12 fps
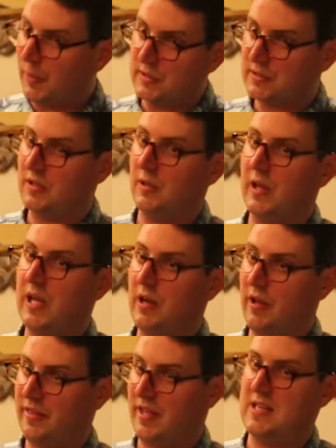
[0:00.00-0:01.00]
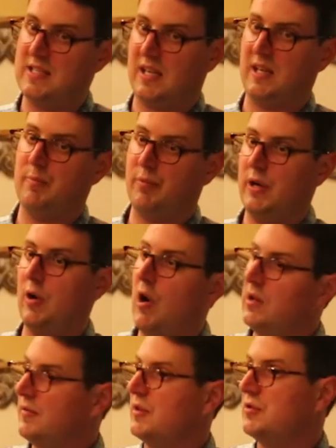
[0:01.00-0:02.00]
personal and authentic and bring
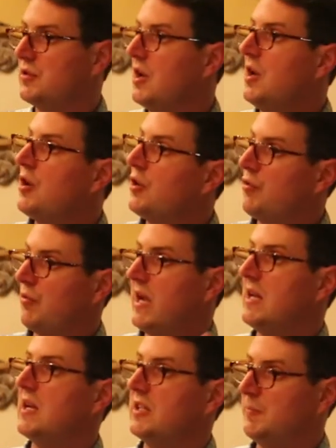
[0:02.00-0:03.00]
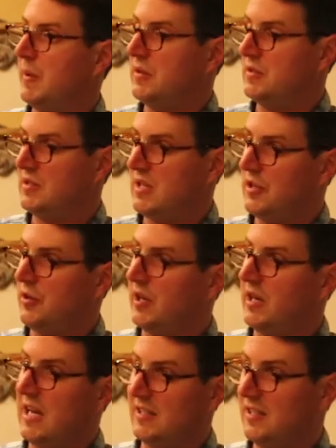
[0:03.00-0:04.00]
all of those great experiences that you're
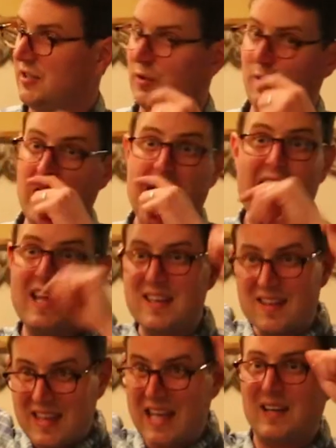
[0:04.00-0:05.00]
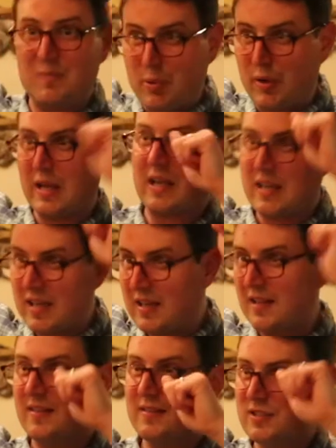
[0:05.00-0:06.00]
connected to and then put a
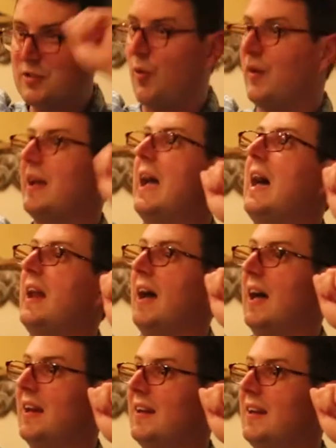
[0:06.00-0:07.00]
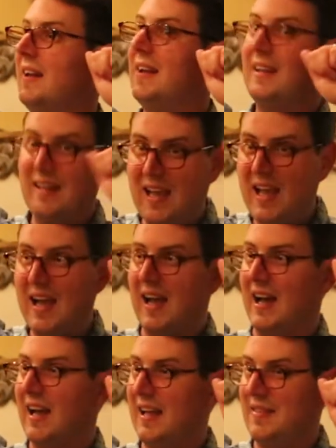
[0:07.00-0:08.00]
story hat on.
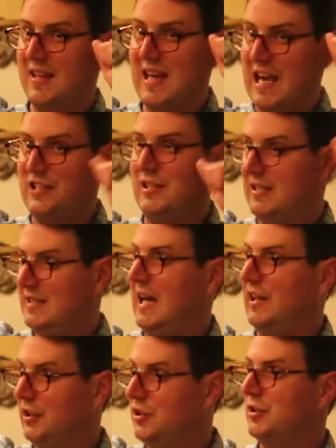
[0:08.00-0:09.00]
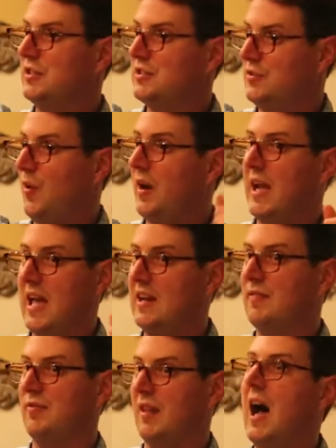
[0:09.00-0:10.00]
Yeah, and then actually tell a good story.
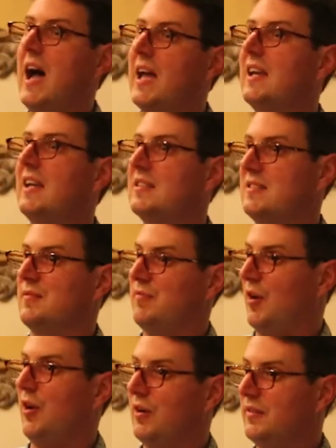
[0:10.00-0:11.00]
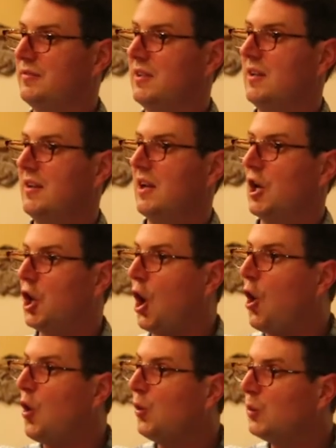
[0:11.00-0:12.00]
And if lying is involved,
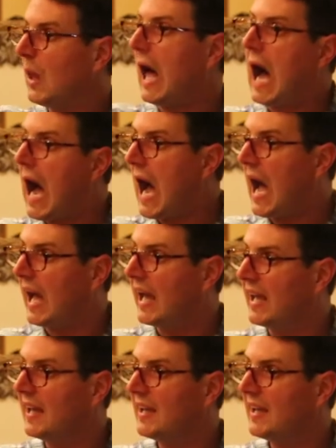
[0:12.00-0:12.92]
go lie.